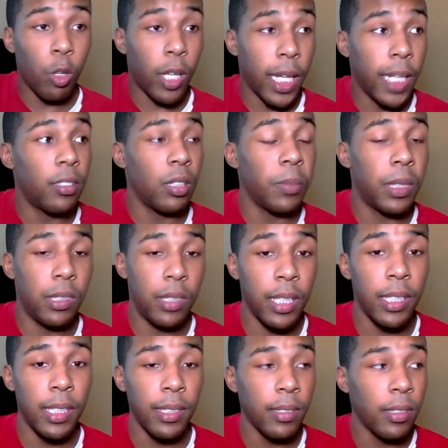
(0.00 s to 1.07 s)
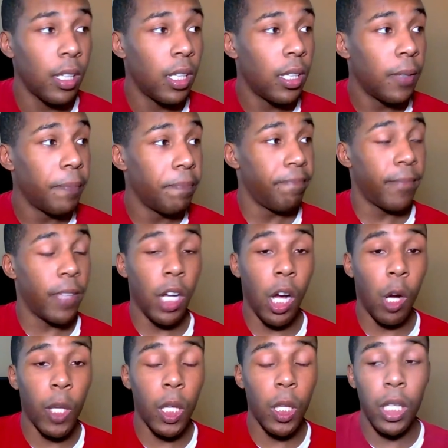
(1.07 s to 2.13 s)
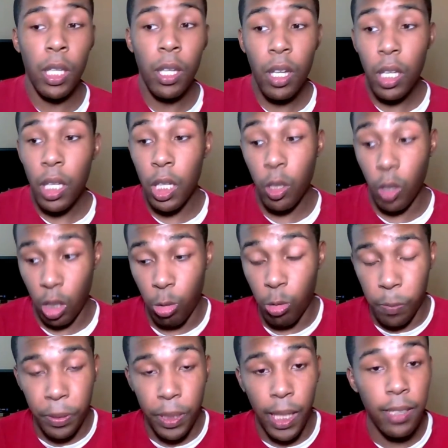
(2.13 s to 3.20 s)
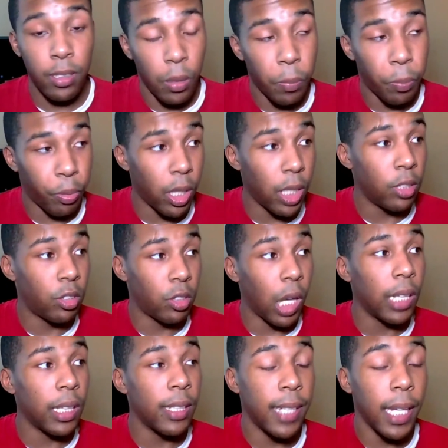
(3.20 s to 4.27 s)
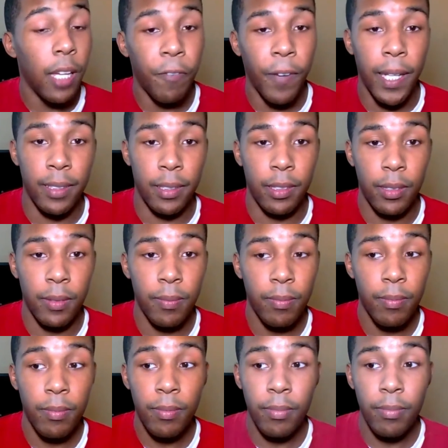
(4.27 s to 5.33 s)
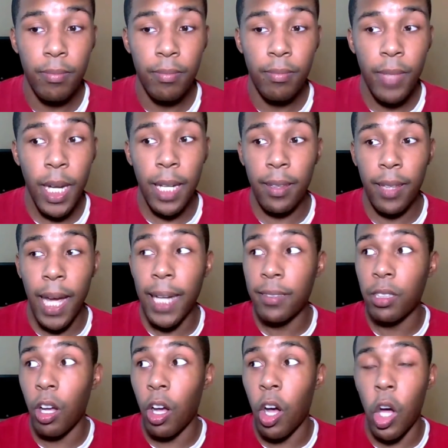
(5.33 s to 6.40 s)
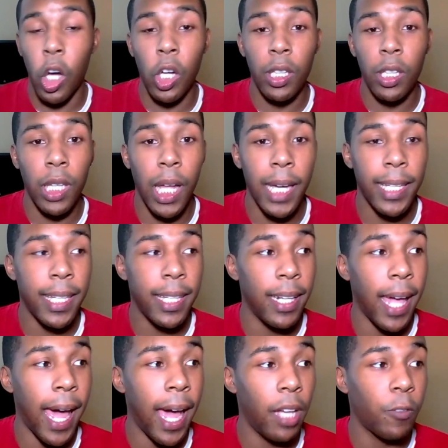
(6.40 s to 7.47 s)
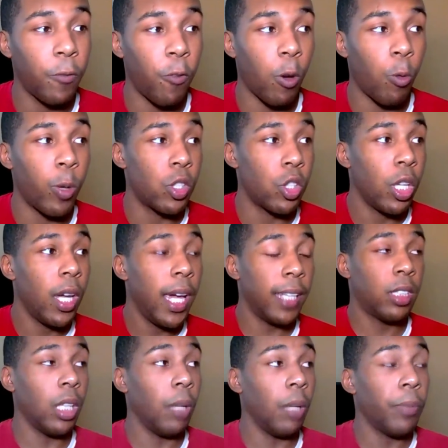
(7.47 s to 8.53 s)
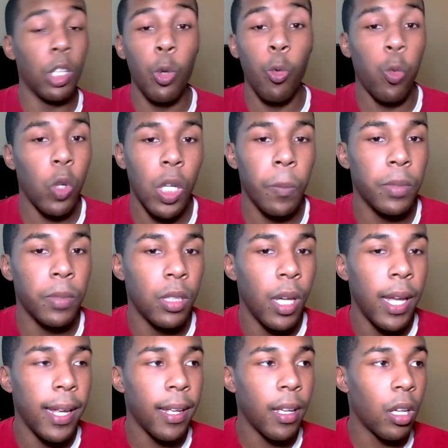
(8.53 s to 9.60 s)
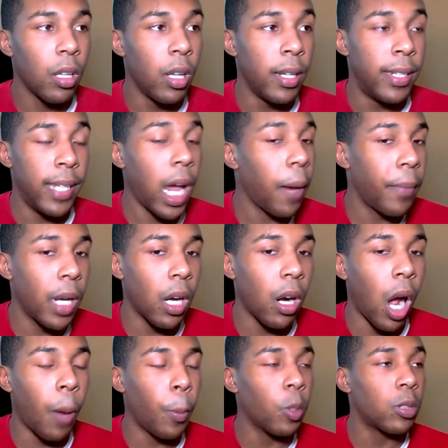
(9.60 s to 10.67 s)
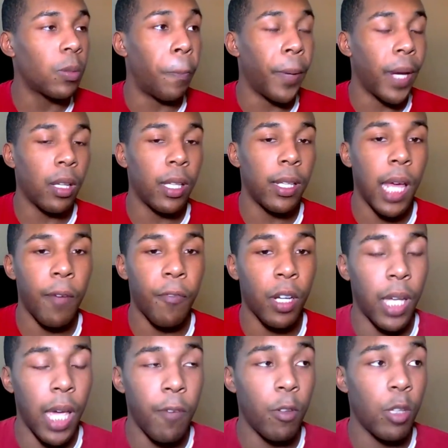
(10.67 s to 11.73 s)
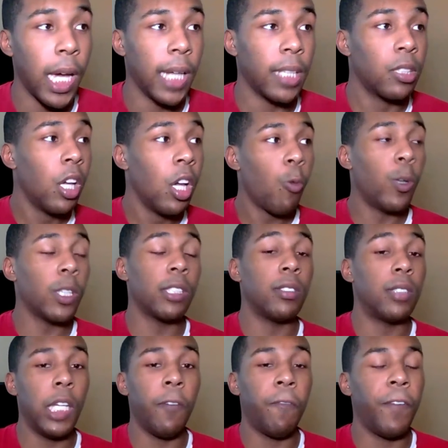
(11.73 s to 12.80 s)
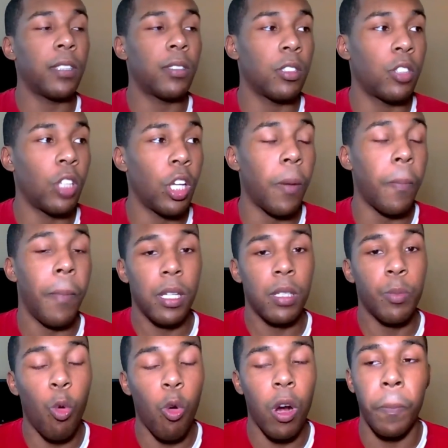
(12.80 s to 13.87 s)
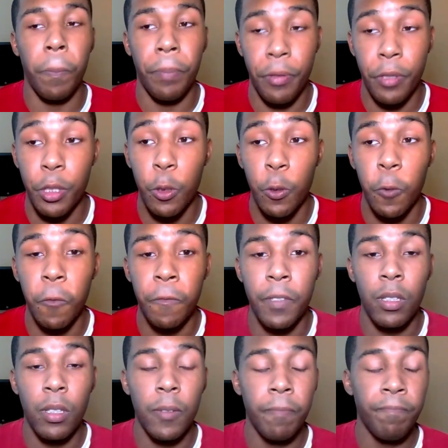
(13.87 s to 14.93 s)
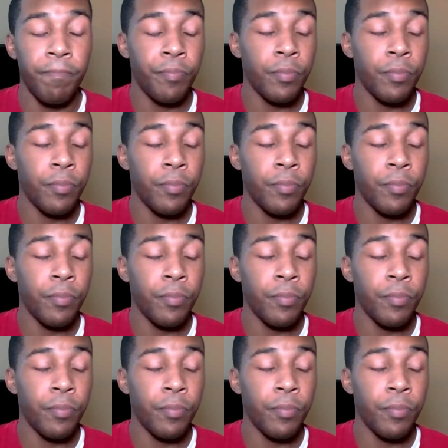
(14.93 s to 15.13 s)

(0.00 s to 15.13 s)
He'll get some steals. You know, he'll play some pretty solid defense. And that's all I can ask for, which is something Lou Williams damn near almost barely never gave you. Yes, was his defense this year much more improved